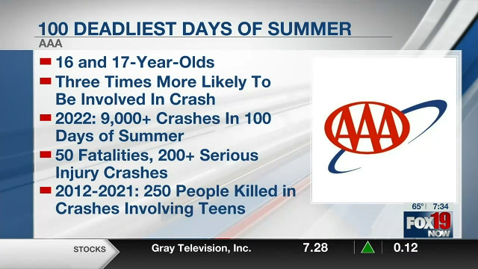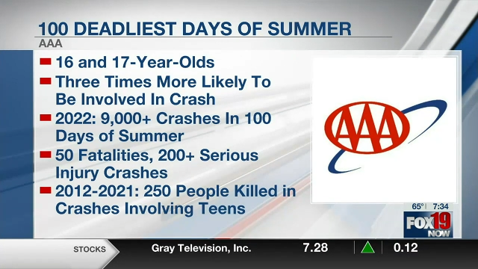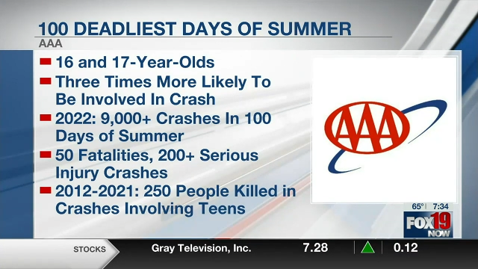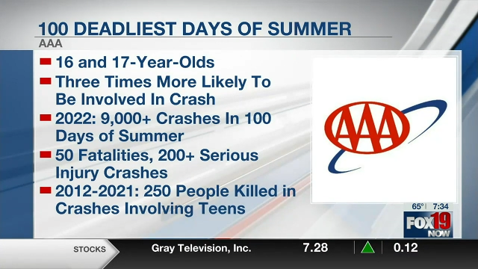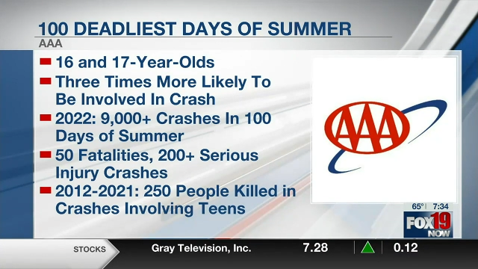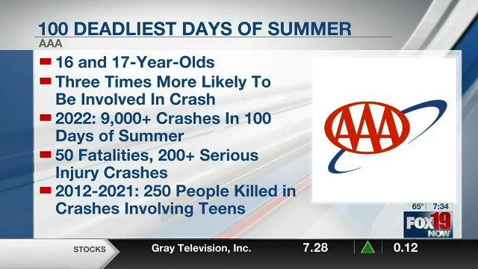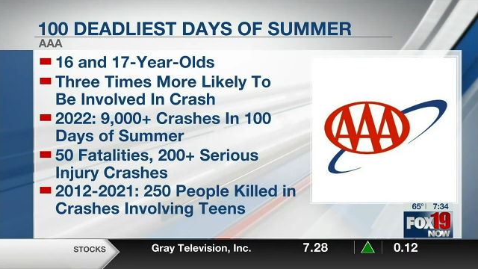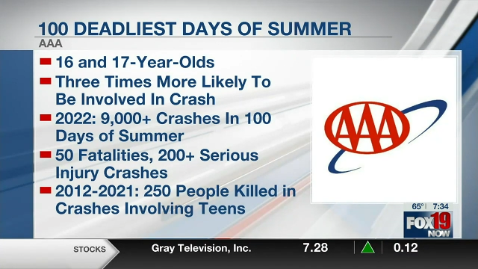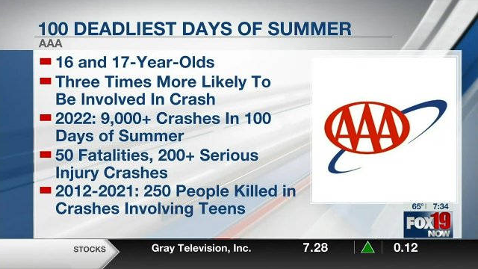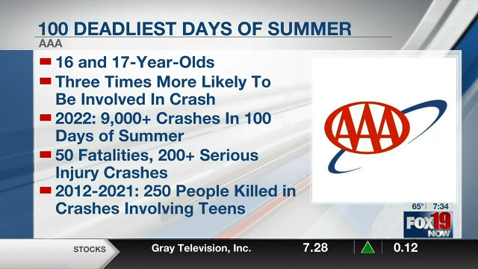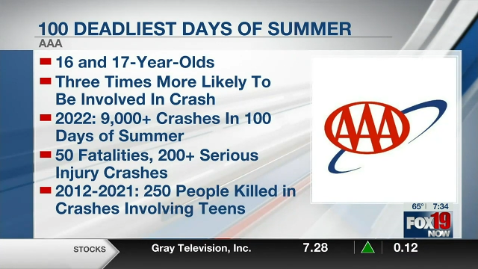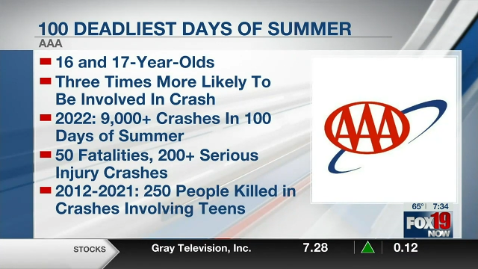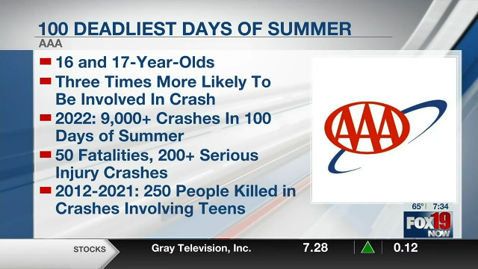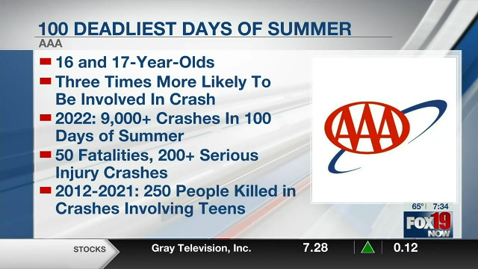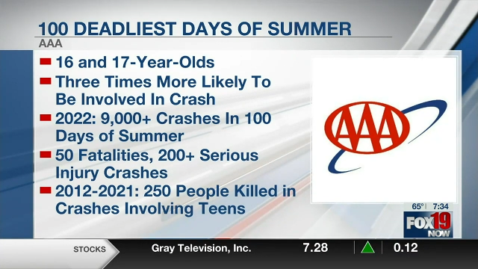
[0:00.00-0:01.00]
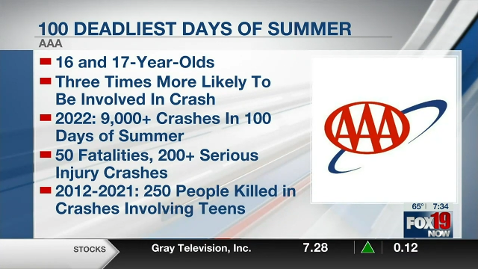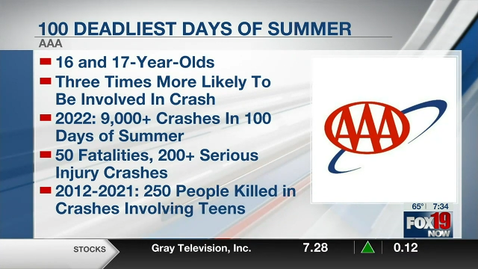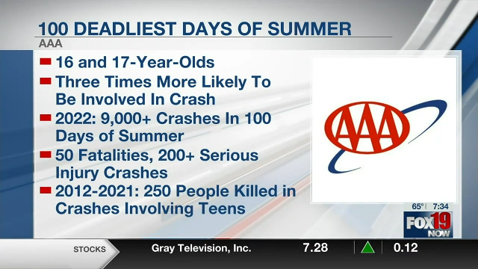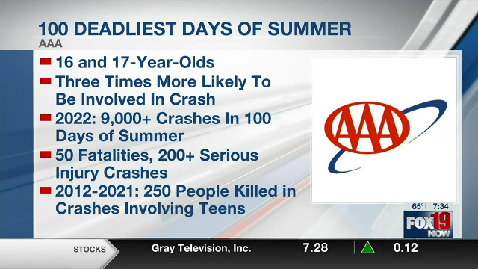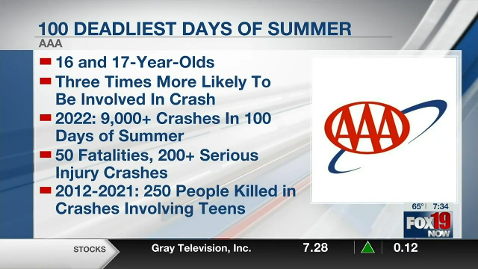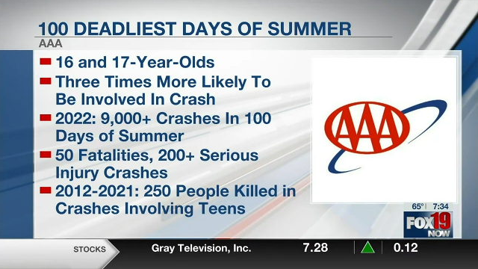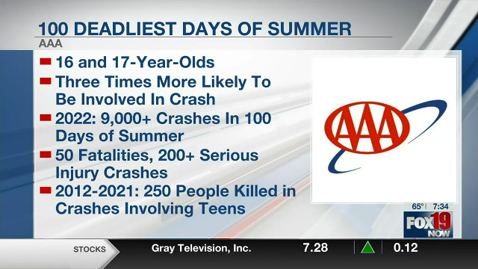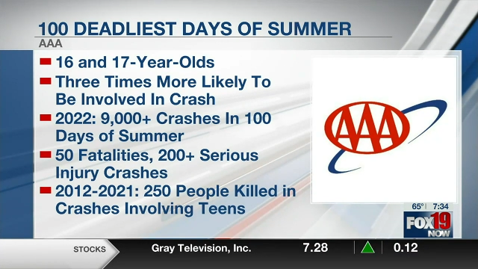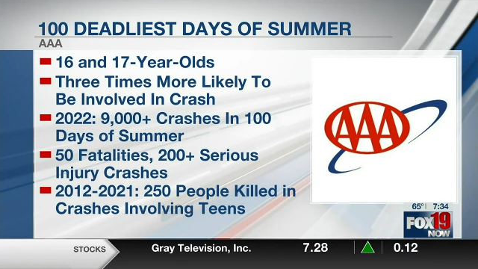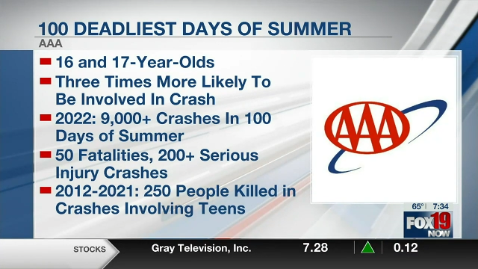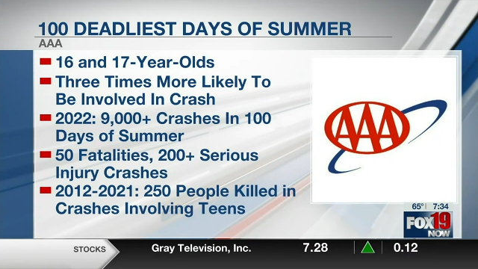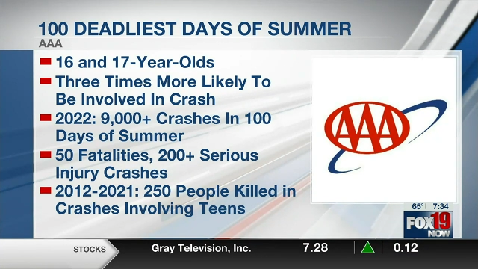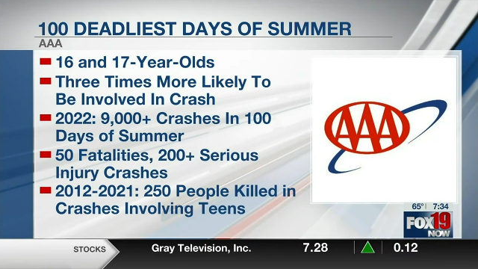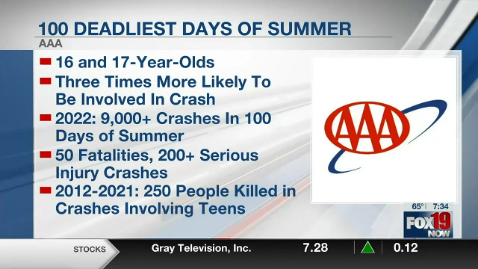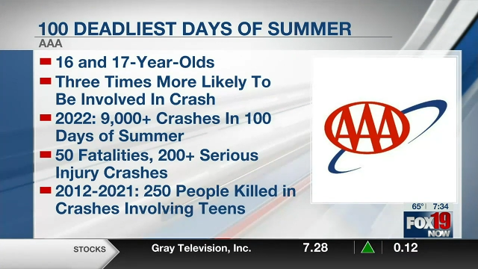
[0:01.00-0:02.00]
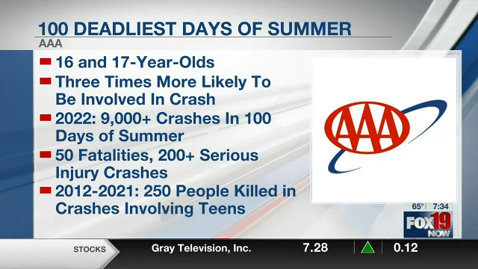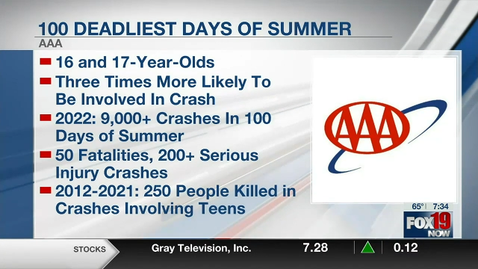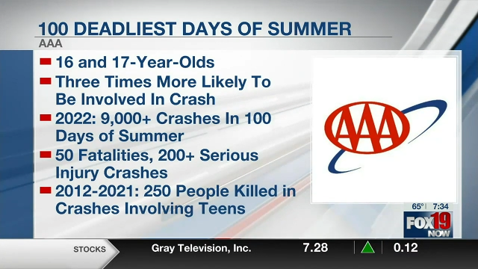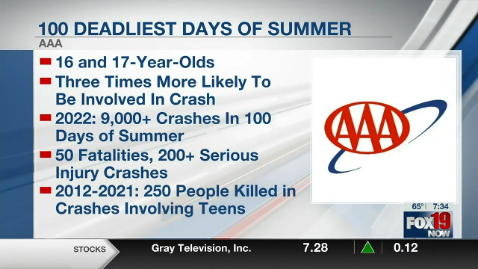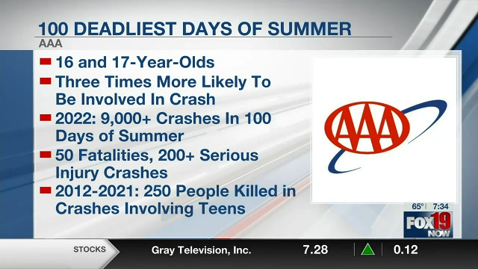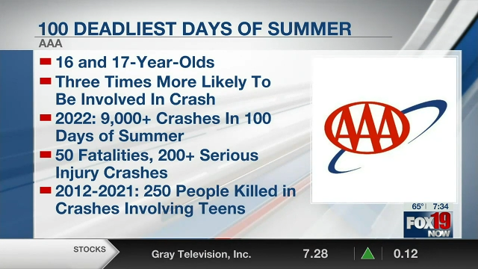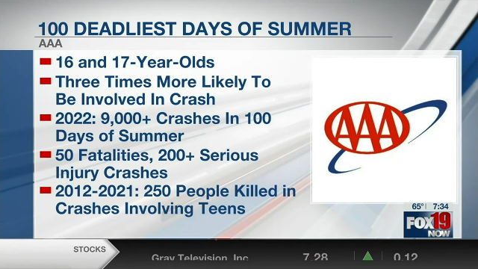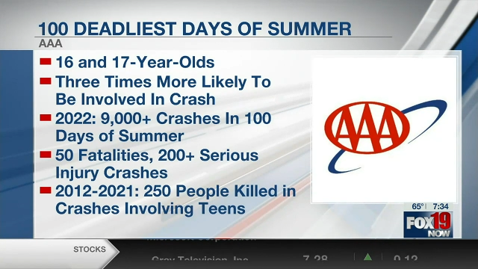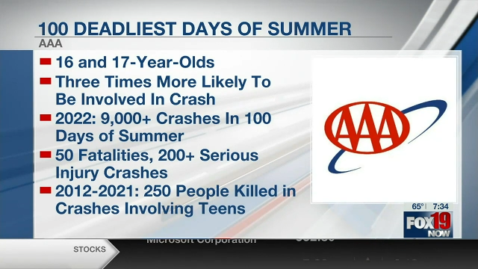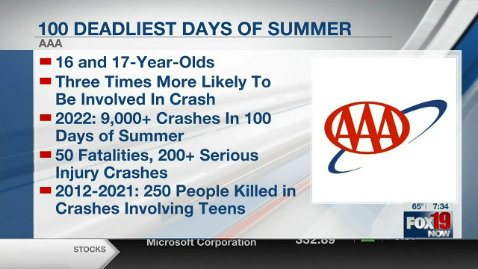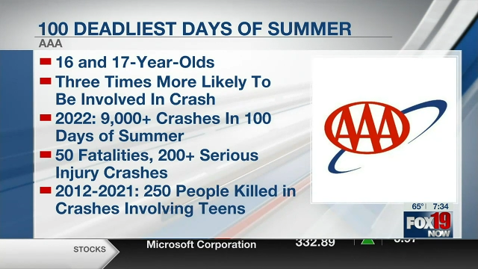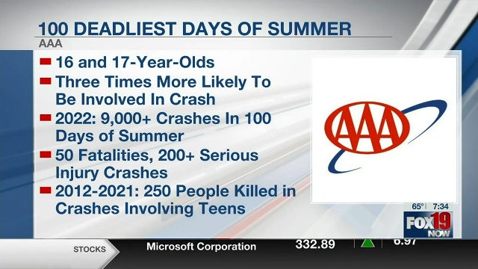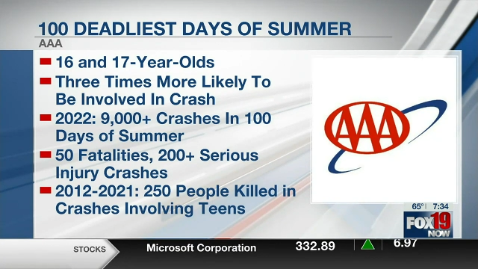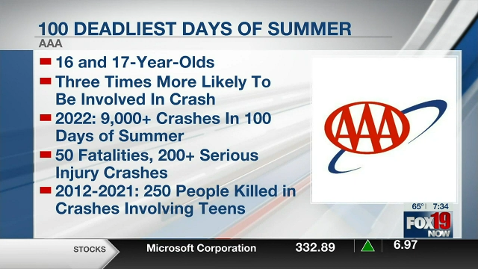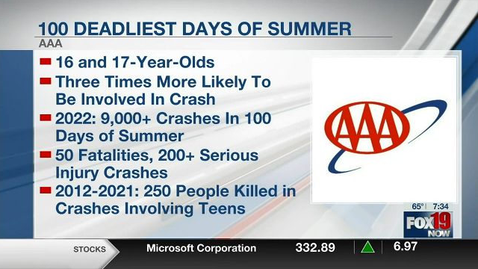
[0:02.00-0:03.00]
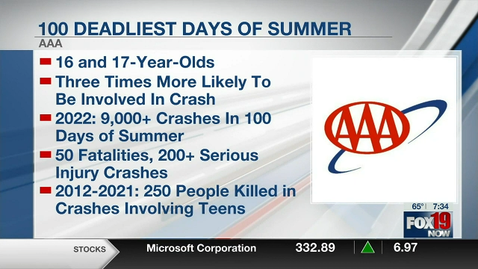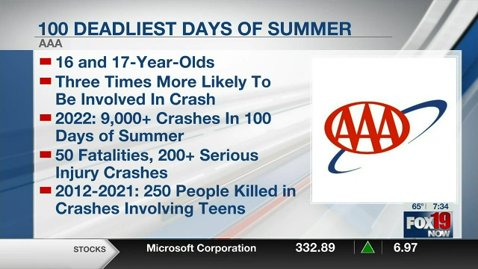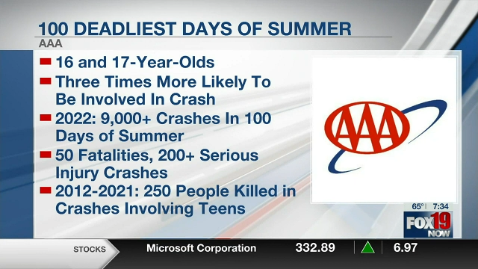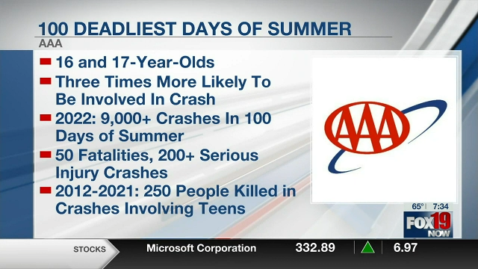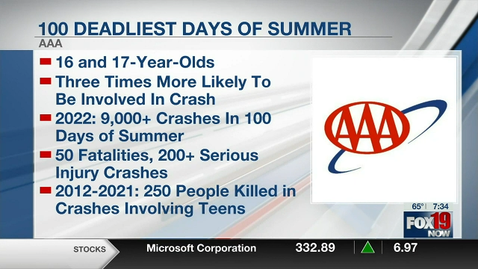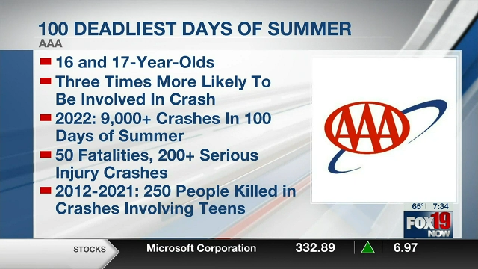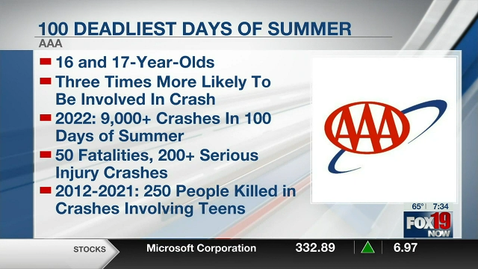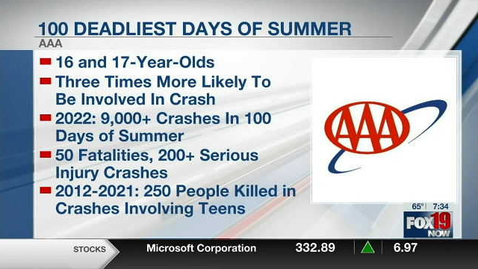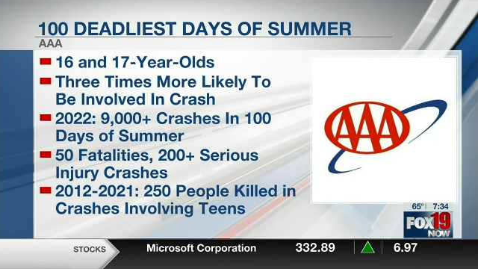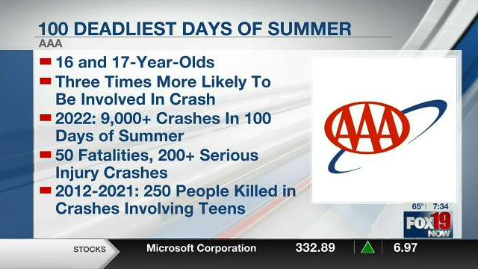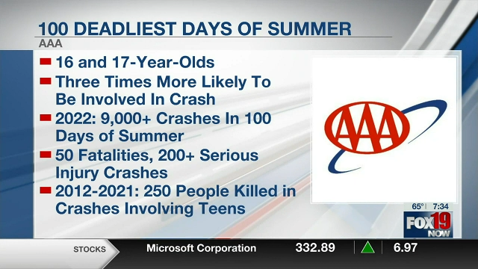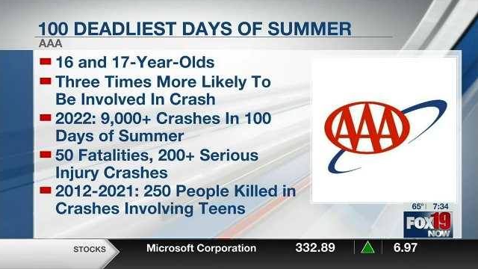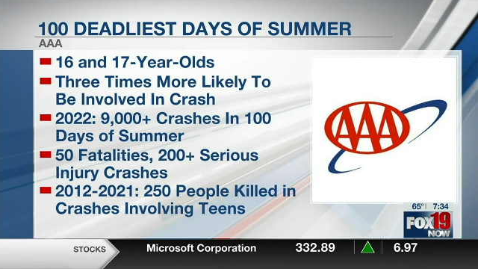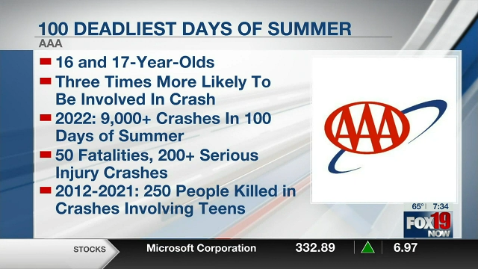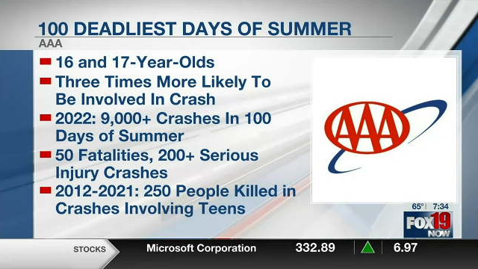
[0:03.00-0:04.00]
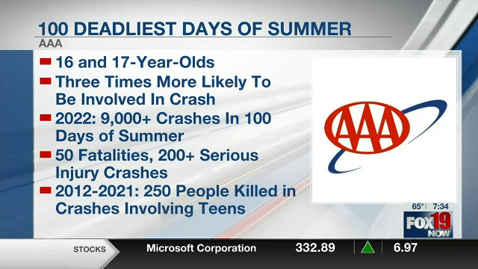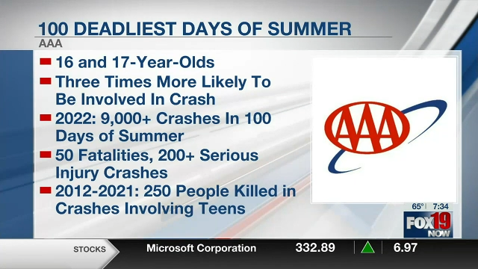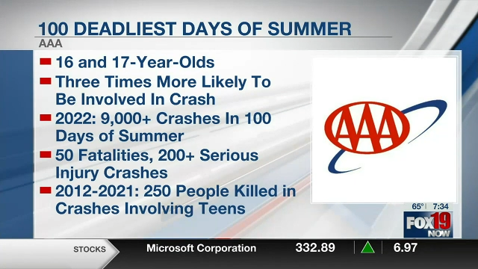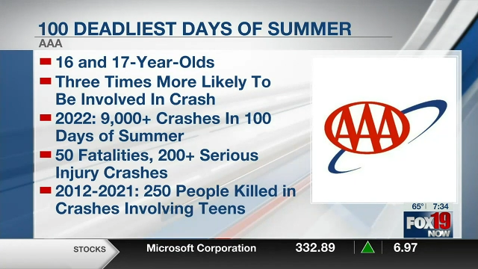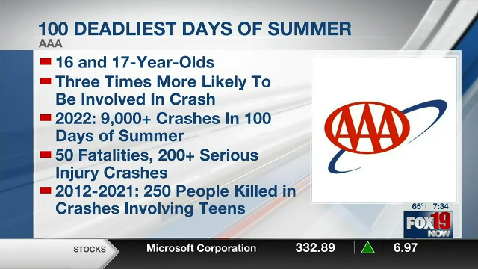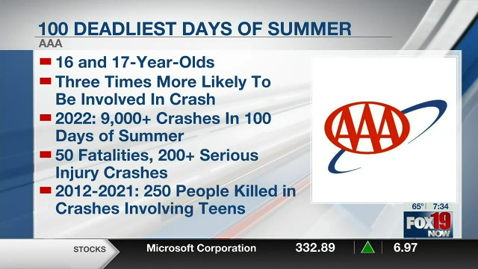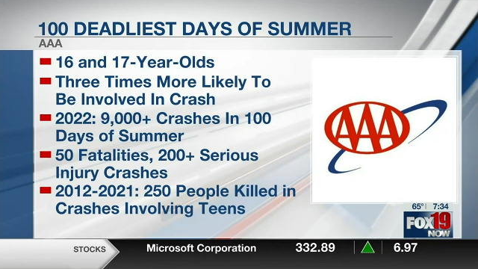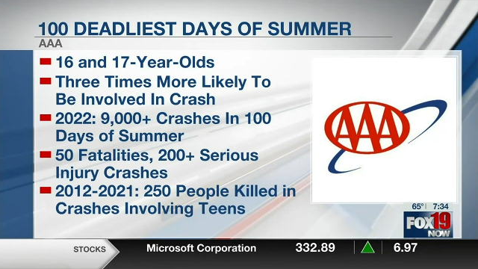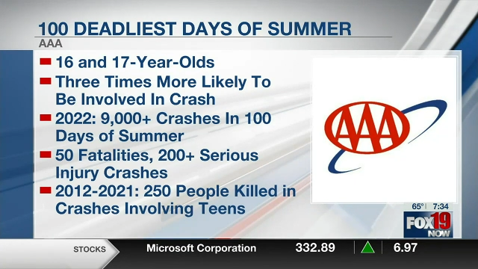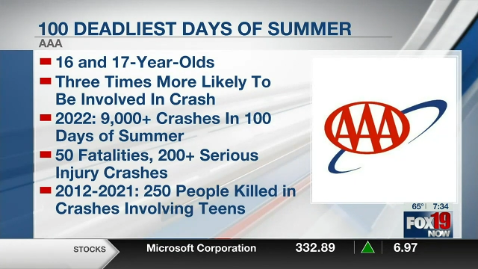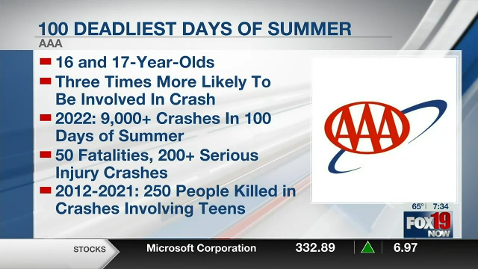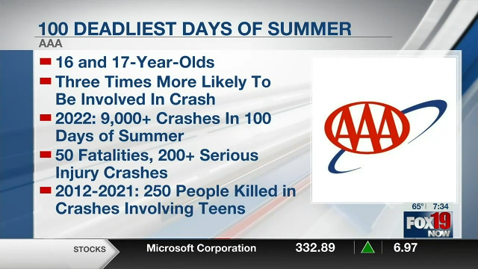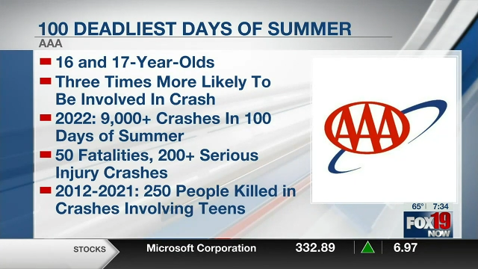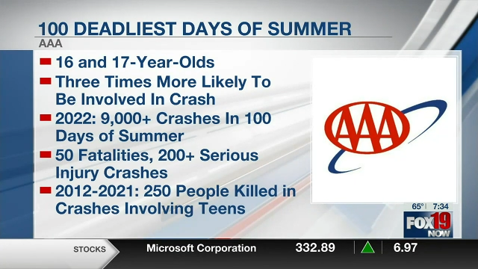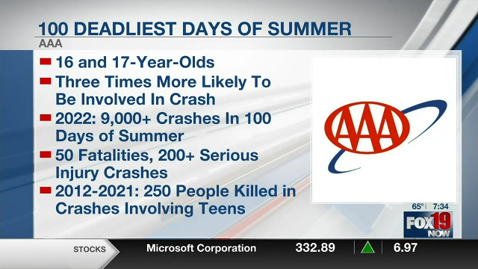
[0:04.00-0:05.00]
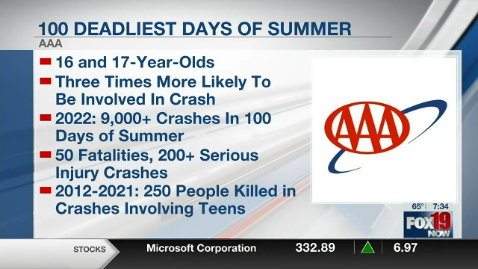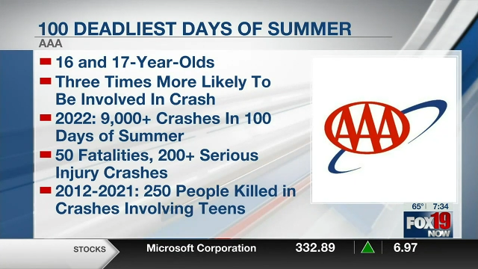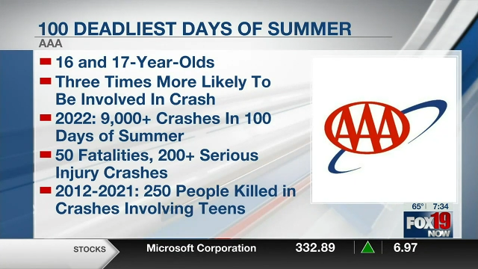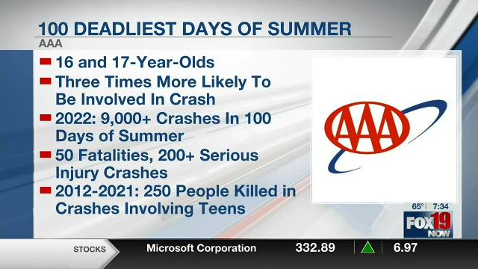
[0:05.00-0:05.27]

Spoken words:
(no speaker visible)